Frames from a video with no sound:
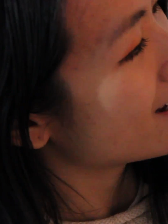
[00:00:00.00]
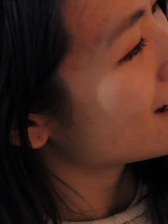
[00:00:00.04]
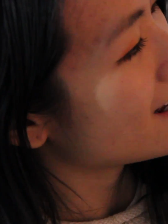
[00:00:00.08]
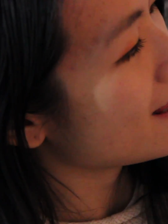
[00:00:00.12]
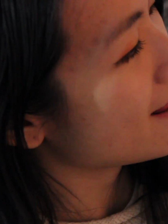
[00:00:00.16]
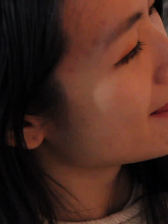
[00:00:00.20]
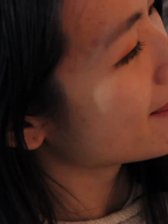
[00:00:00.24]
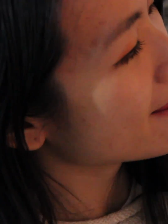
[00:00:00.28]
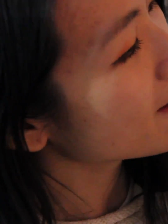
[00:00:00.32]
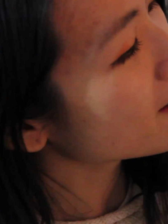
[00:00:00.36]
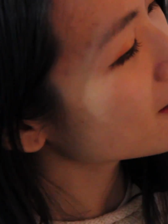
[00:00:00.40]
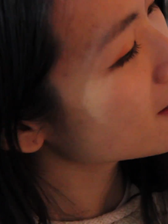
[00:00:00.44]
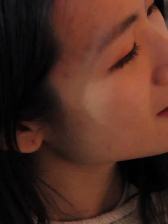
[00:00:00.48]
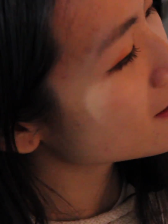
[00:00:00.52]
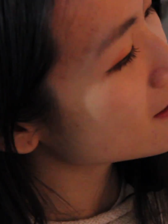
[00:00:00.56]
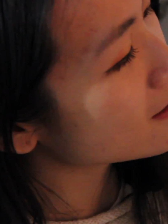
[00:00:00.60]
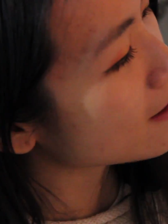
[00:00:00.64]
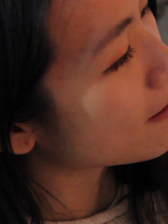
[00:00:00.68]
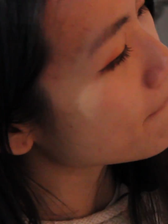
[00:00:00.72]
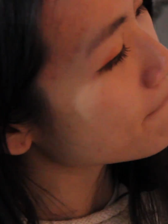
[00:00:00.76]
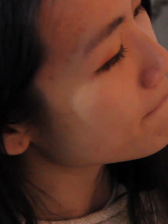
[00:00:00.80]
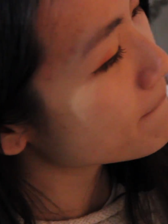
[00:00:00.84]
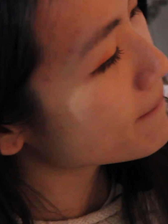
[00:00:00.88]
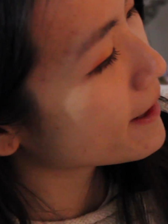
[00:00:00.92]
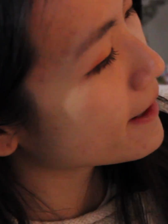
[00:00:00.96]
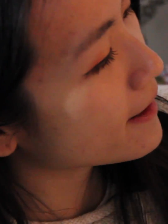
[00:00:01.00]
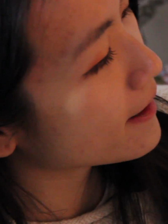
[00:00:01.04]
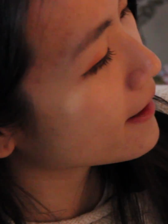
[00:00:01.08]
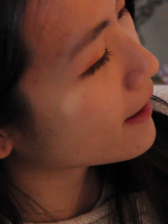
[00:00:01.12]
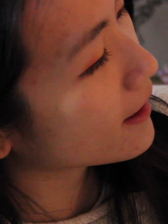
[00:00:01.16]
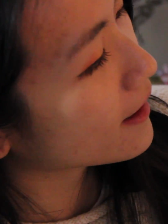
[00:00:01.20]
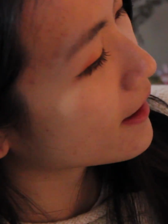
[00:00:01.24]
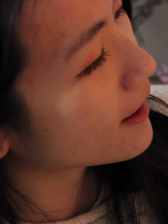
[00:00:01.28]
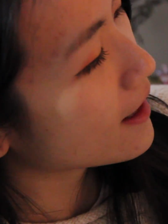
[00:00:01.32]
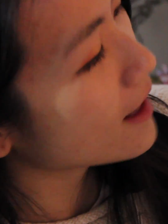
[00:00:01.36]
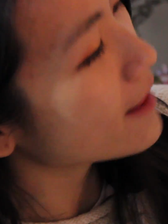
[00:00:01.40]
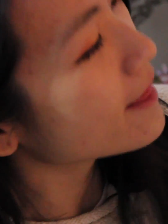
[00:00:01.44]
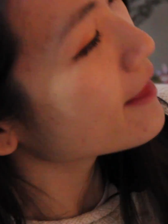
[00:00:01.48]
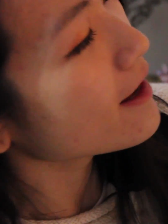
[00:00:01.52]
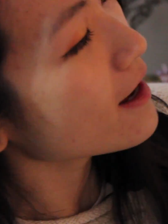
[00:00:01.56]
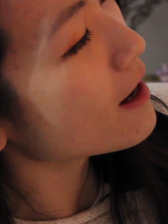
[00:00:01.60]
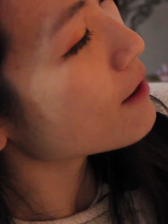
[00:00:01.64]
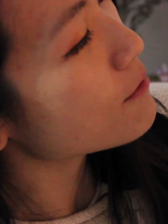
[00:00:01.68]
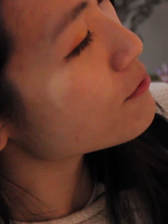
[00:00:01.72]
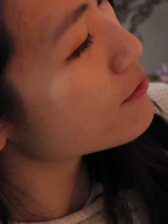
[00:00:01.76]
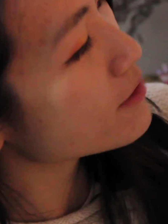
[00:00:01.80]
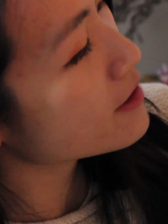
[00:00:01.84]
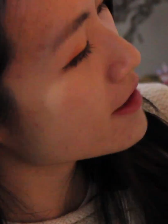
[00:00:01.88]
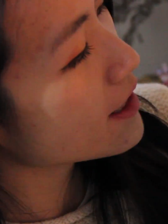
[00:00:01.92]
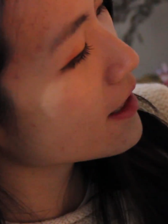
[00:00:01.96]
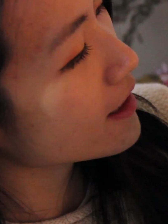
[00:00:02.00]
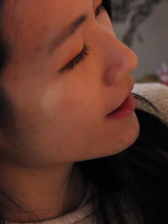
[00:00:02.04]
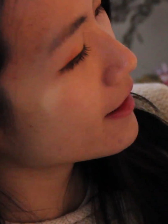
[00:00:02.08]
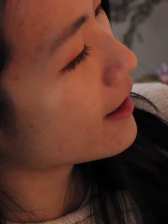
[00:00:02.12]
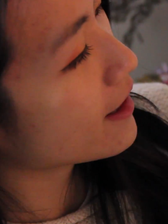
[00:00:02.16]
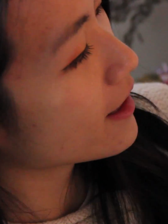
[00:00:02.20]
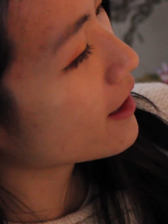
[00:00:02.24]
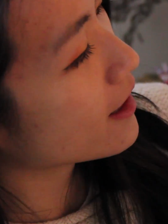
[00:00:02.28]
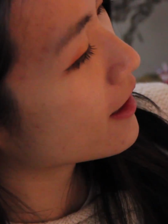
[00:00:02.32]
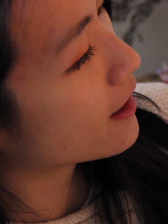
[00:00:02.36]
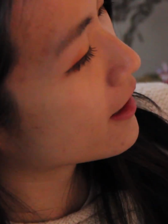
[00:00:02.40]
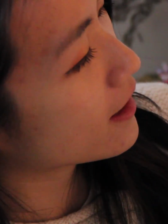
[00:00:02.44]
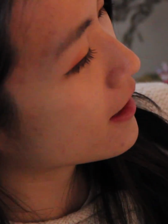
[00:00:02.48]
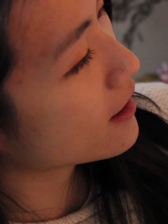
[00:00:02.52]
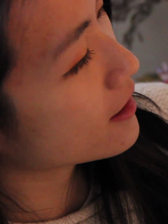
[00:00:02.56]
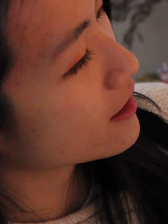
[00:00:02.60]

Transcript: I think I really like